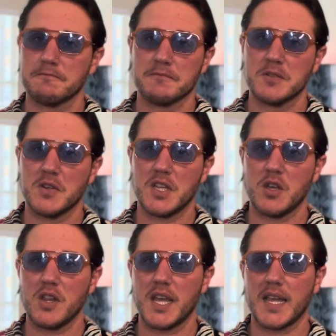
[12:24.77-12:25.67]
It's really
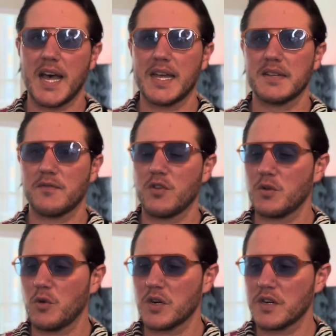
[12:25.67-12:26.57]
all I got. I've only
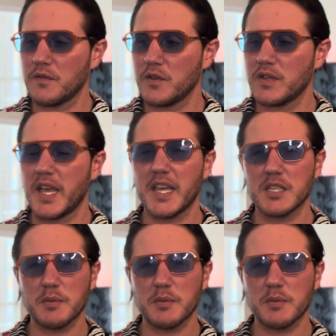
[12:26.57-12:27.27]
worn it a few days,